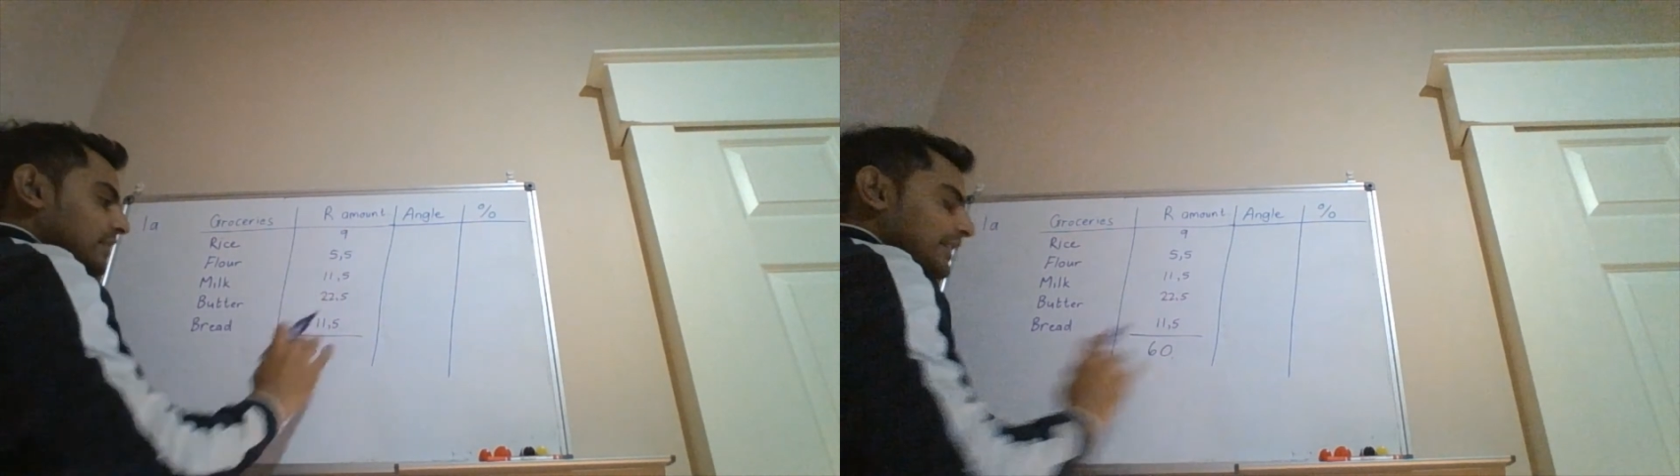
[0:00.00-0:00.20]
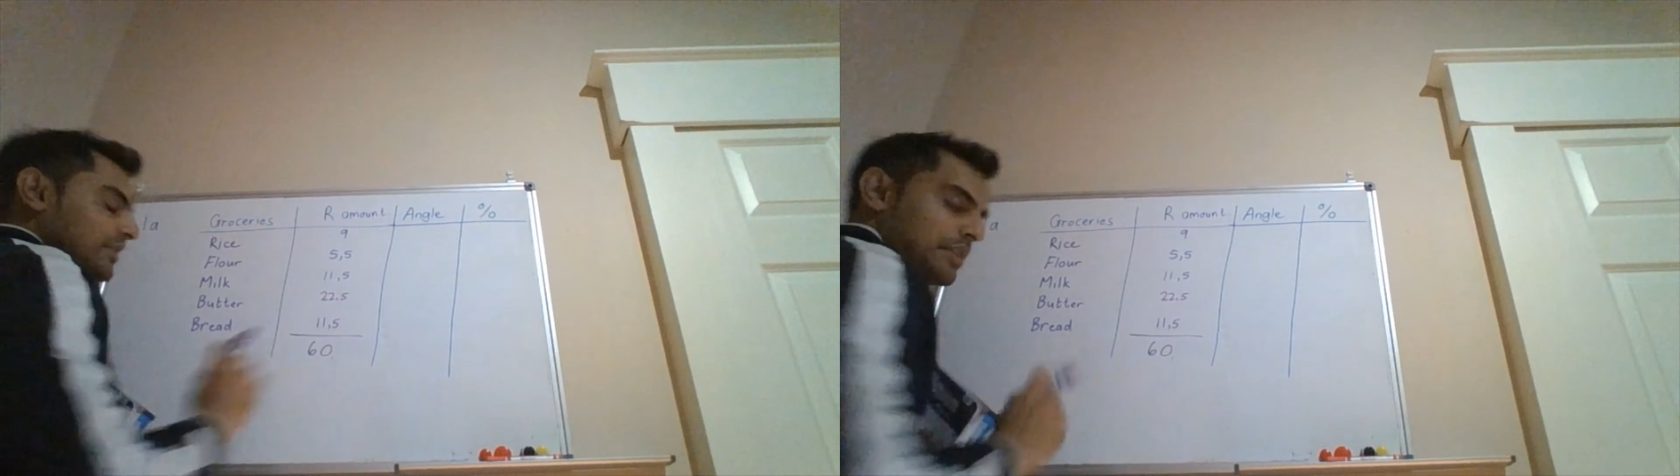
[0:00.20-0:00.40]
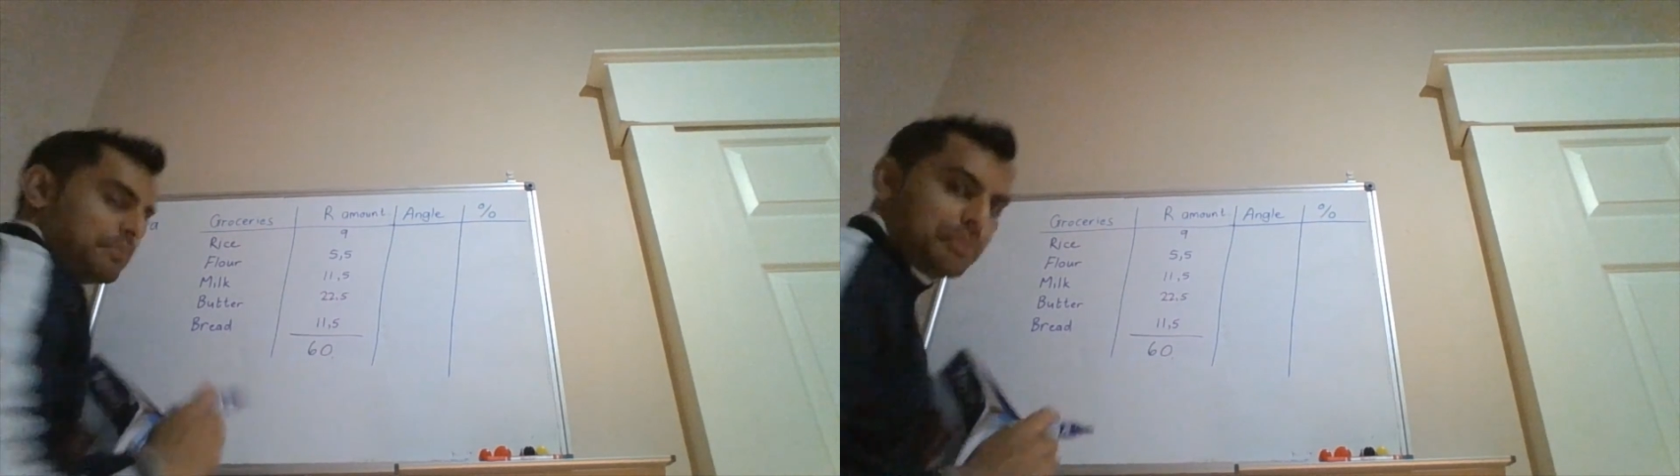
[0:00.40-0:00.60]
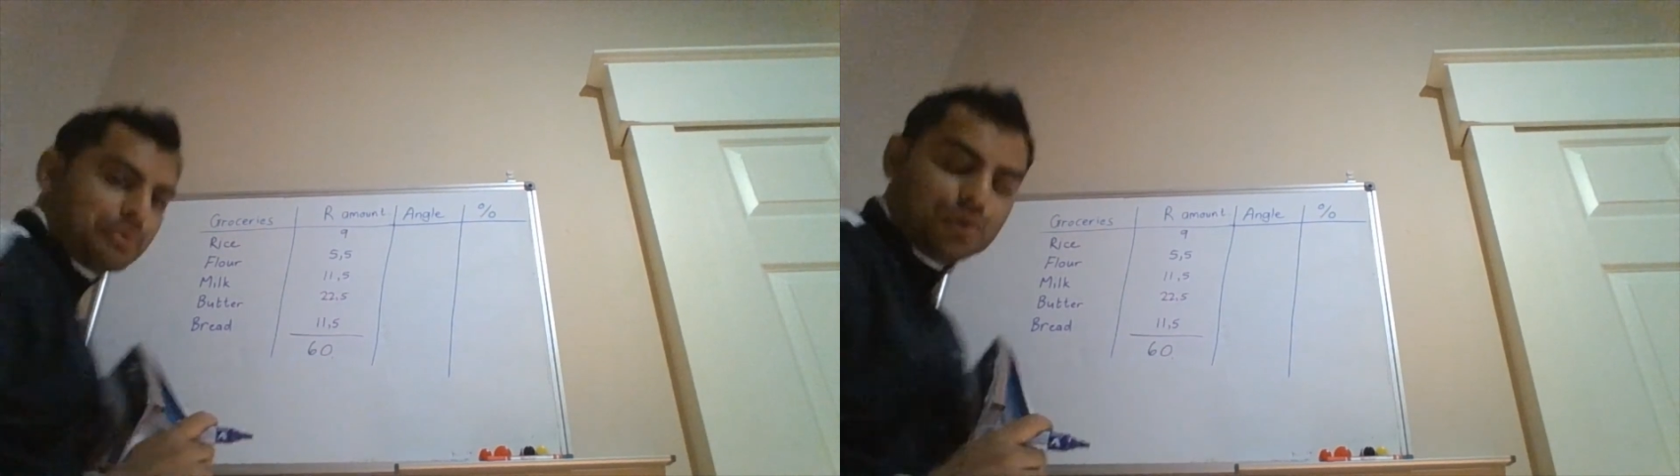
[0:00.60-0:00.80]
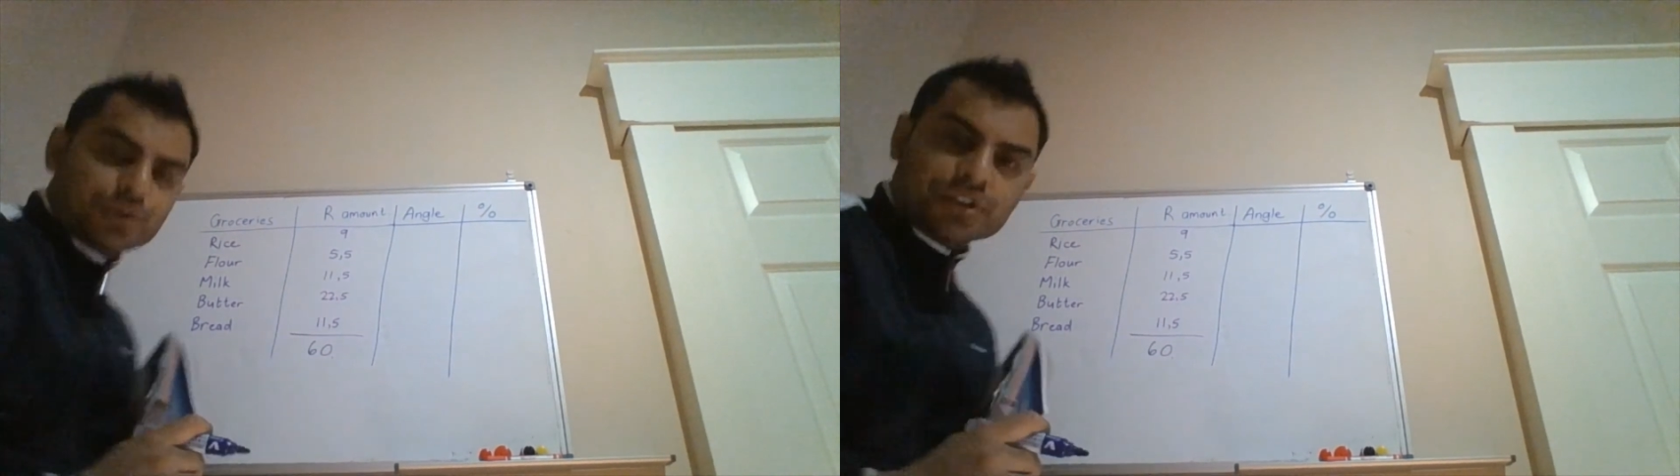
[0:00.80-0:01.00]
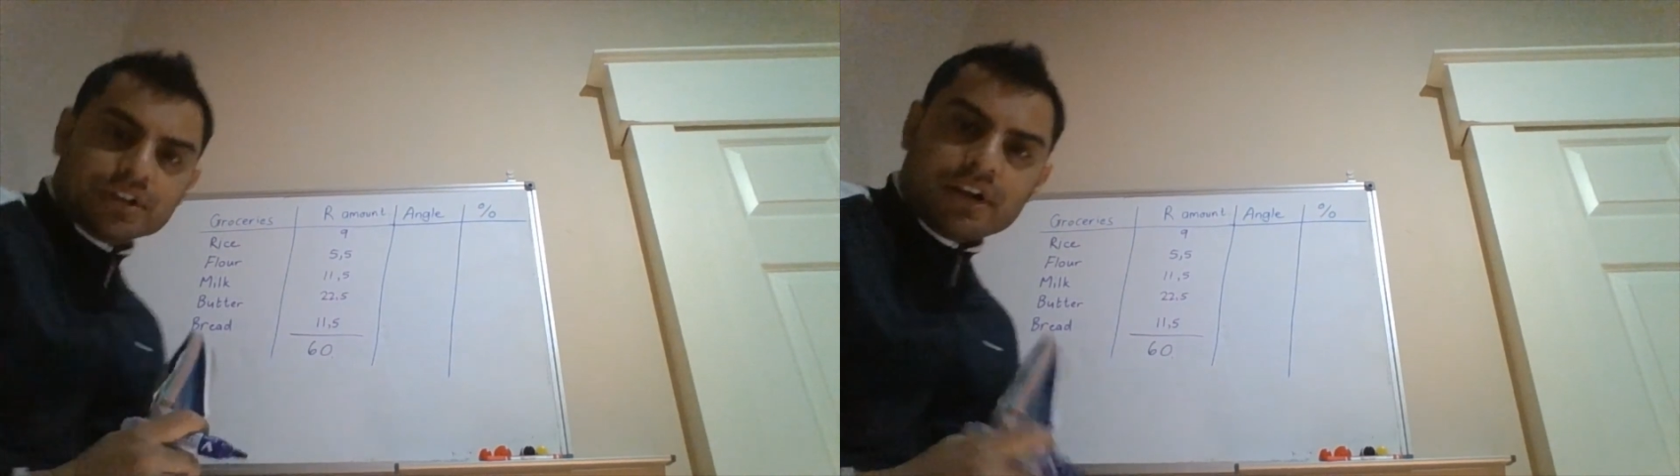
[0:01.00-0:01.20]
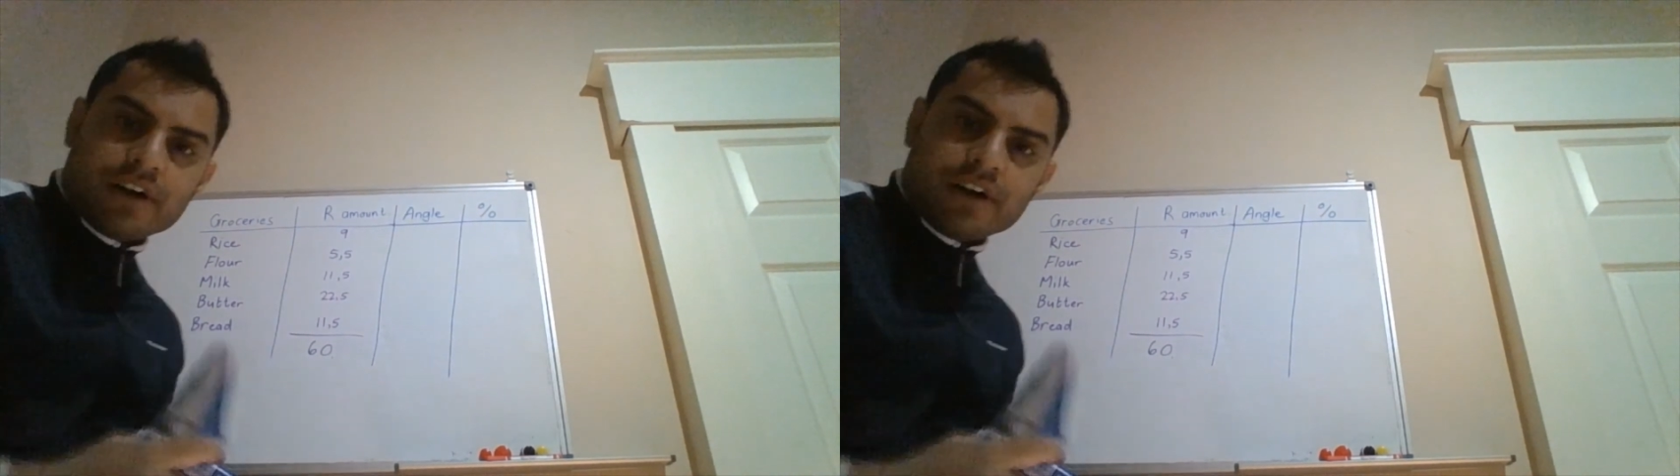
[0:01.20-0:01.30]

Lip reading: is a proportion,